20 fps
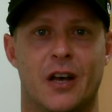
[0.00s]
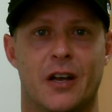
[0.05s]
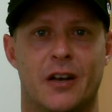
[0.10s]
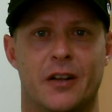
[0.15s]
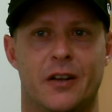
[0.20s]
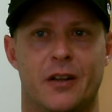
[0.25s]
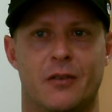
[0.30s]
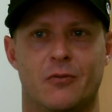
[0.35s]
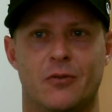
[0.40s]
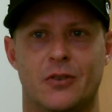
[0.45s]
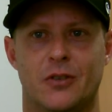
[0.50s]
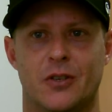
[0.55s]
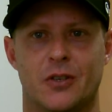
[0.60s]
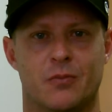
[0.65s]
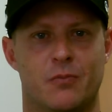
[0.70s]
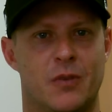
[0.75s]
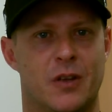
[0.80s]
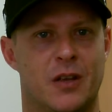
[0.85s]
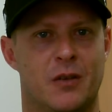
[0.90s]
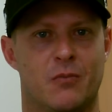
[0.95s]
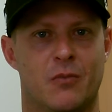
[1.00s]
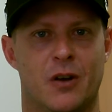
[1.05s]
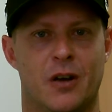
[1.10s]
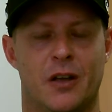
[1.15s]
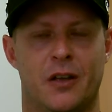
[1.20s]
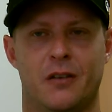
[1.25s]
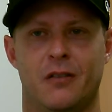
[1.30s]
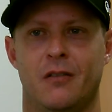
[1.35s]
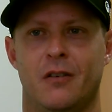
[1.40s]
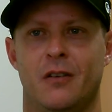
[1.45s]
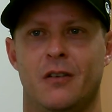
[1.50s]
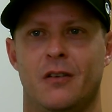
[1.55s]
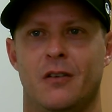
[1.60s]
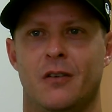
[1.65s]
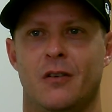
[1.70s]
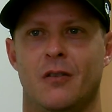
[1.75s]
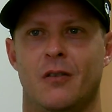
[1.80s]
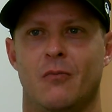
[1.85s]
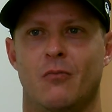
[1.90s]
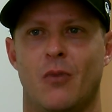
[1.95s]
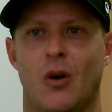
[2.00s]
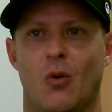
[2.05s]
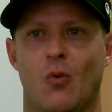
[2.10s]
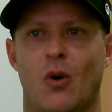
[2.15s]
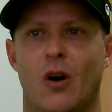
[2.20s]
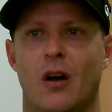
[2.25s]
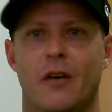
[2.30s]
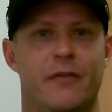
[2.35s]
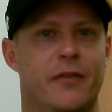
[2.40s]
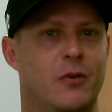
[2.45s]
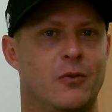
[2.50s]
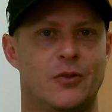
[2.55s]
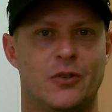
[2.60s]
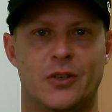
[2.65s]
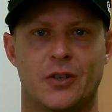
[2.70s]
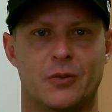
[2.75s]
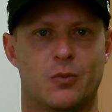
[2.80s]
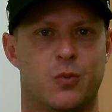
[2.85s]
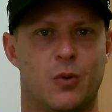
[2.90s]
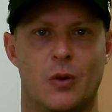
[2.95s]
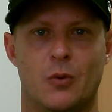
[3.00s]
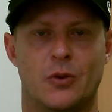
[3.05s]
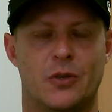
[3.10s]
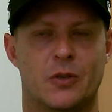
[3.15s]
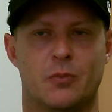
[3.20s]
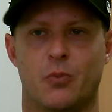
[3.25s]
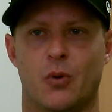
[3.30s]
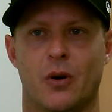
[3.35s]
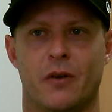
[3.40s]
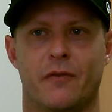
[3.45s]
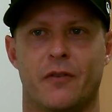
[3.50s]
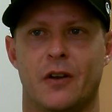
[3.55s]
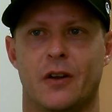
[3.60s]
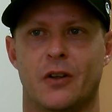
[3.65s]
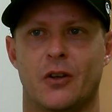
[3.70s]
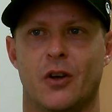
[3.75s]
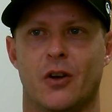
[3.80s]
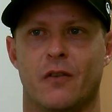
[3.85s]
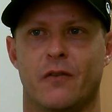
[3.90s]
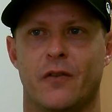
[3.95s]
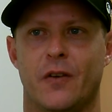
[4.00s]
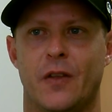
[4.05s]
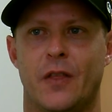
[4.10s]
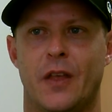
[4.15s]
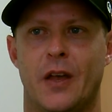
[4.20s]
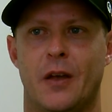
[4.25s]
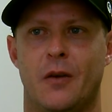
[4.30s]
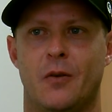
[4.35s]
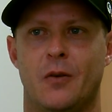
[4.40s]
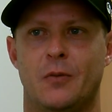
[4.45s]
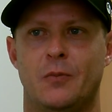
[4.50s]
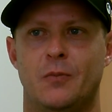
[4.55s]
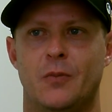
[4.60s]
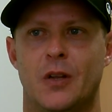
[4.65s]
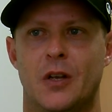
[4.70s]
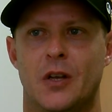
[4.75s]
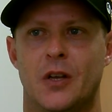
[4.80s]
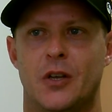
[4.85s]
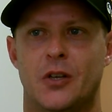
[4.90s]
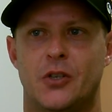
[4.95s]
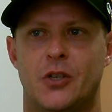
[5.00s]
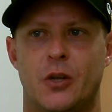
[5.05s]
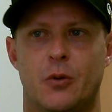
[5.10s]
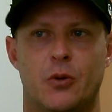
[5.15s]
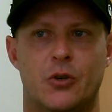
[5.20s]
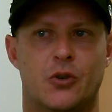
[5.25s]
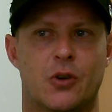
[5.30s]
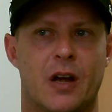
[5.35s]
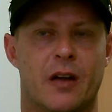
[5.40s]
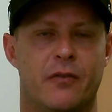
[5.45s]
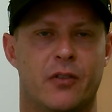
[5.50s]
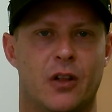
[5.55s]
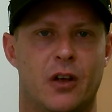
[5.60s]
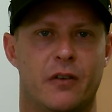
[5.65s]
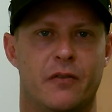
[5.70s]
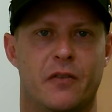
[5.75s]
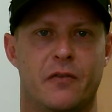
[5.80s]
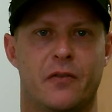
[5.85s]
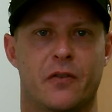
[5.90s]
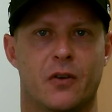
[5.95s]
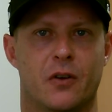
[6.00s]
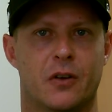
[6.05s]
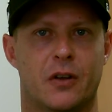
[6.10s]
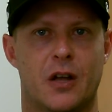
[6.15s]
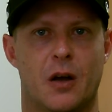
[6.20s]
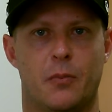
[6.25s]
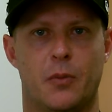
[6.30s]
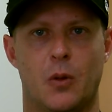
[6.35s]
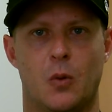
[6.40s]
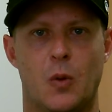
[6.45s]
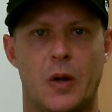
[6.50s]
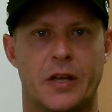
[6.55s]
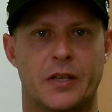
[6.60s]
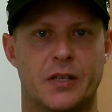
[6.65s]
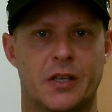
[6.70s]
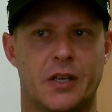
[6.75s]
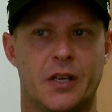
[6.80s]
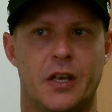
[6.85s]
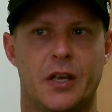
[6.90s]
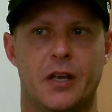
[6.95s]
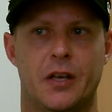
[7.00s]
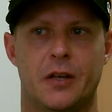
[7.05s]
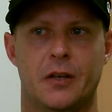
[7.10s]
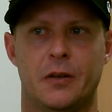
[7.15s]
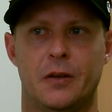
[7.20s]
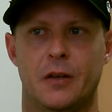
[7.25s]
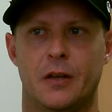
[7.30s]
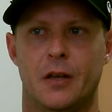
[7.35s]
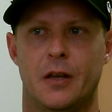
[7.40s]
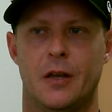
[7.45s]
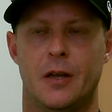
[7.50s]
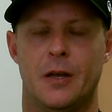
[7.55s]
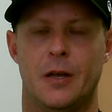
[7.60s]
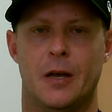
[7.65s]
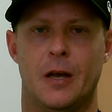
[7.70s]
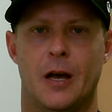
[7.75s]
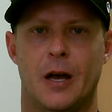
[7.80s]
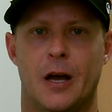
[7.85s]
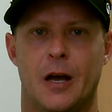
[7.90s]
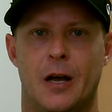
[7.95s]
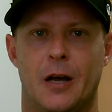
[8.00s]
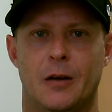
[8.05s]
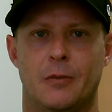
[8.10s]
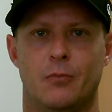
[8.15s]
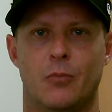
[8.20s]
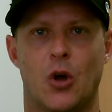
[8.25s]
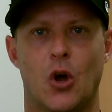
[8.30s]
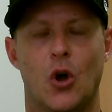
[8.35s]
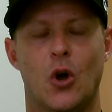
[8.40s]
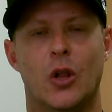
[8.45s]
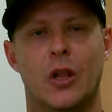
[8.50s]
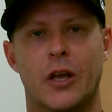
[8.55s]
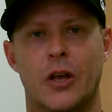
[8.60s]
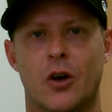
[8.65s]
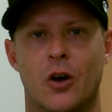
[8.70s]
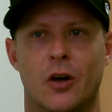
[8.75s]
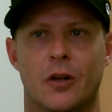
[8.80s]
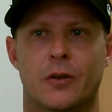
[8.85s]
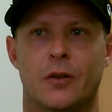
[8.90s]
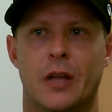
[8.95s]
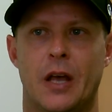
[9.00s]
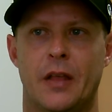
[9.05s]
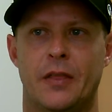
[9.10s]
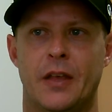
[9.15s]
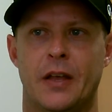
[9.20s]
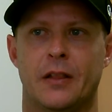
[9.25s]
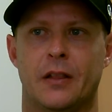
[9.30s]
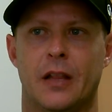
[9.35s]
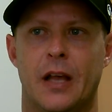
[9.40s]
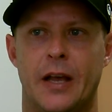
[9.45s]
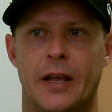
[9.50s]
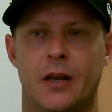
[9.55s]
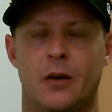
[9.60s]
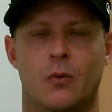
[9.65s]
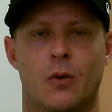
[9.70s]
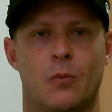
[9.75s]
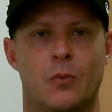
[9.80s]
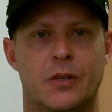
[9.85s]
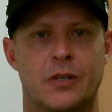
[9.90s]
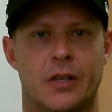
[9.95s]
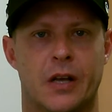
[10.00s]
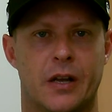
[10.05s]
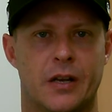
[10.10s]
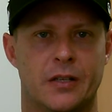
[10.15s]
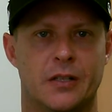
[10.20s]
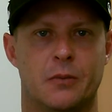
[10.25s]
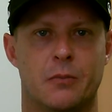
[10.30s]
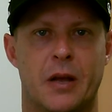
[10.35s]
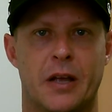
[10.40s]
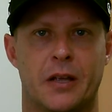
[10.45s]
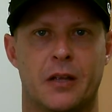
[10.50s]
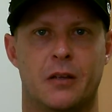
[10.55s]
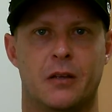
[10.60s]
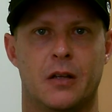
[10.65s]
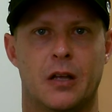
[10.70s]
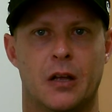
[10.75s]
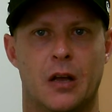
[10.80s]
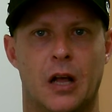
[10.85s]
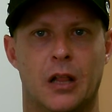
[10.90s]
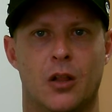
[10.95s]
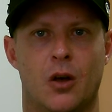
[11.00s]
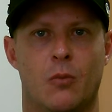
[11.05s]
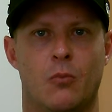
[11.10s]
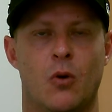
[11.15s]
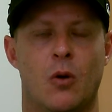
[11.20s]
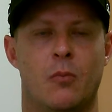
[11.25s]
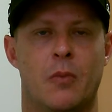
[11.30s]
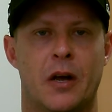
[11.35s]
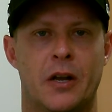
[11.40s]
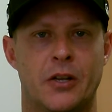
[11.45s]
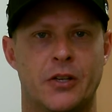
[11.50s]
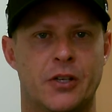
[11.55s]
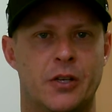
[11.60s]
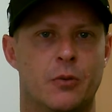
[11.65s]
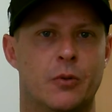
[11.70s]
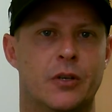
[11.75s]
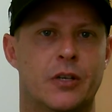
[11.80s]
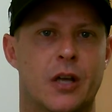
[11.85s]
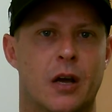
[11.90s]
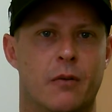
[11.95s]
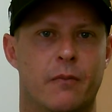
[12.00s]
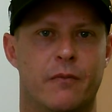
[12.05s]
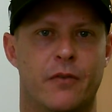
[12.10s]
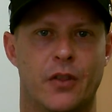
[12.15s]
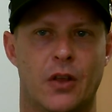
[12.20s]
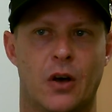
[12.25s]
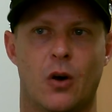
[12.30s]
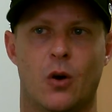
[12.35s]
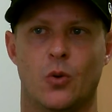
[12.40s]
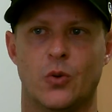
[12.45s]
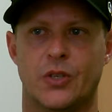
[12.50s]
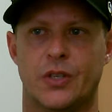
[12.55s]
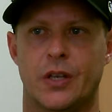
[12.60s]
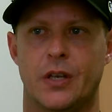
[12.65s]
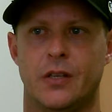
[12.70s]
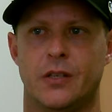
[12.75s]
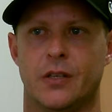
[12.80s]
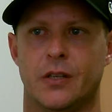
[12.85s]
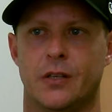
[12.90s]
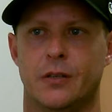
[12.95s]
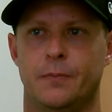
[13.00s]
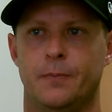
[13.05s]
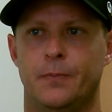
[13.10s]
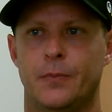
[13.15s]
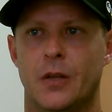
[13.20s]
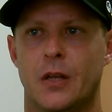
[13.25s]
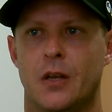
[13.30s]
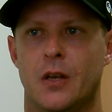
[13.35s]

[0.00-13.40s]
started, it was just me and my wife, we were just boyfriend and girlfriend there, and she would travel over for a couple of weeks a year early on, and then later when we started to make a lot more money, she would come for the whole season.